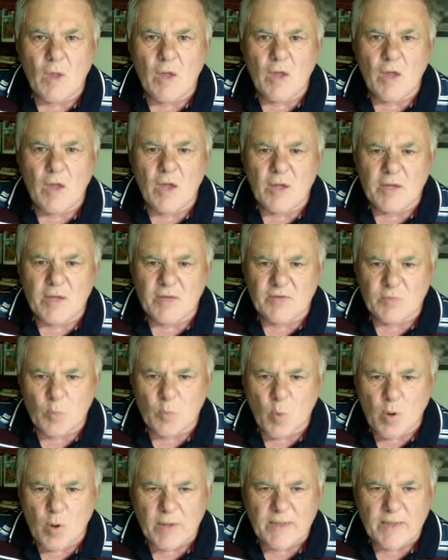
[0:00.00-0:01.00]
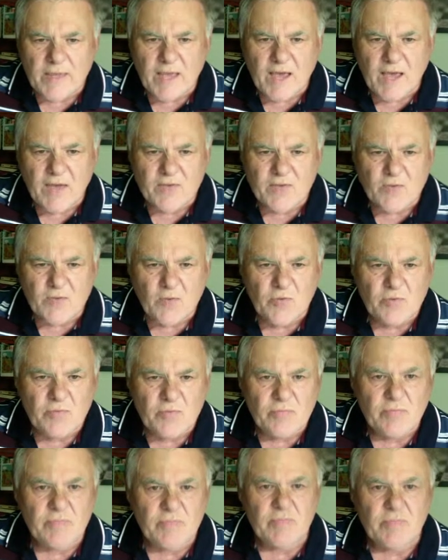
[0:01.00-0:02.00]
Okay, so white castles
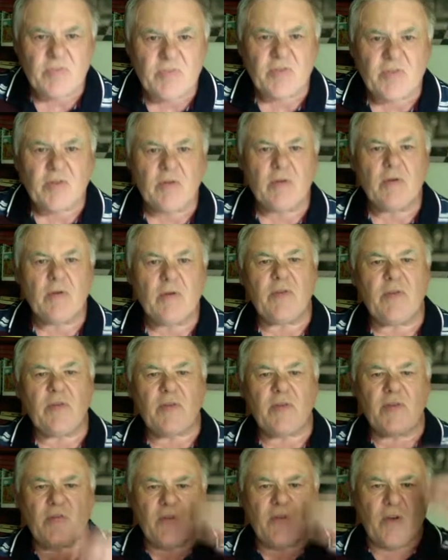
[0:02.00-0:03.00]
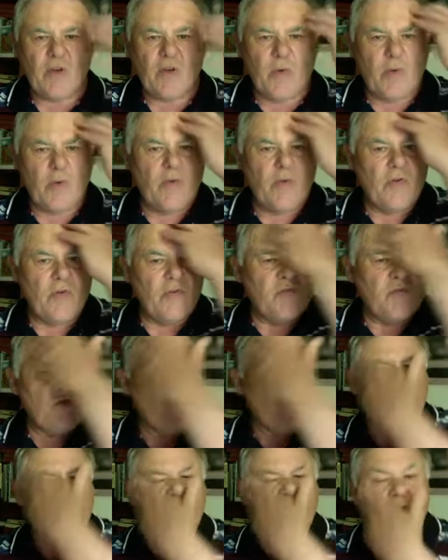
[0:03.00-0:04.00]
still. He thinks we've got a strong,
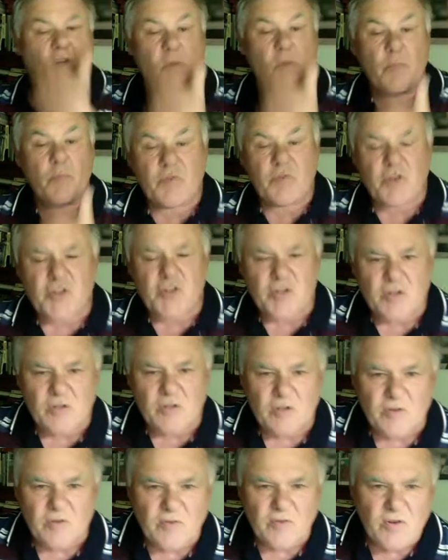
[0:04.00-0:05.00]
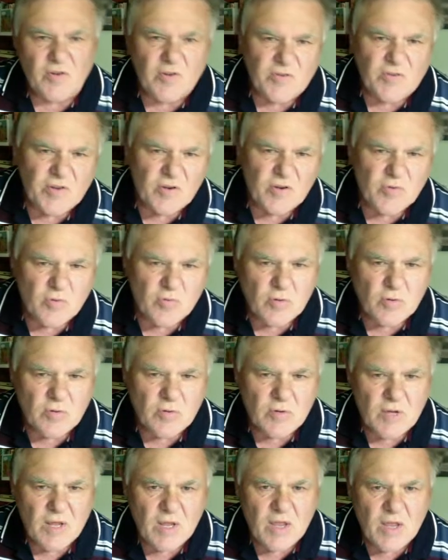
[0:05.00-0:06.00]
solid position. We've got central
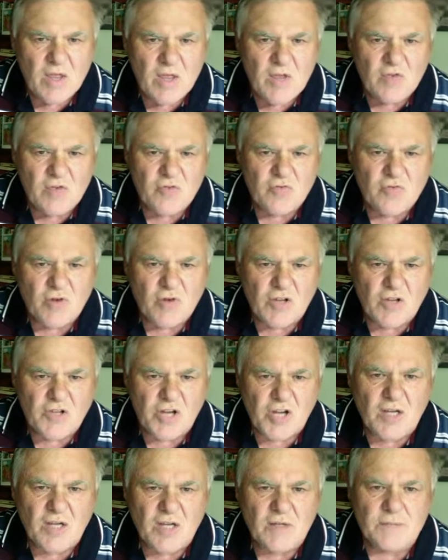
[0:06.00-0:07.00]
structure.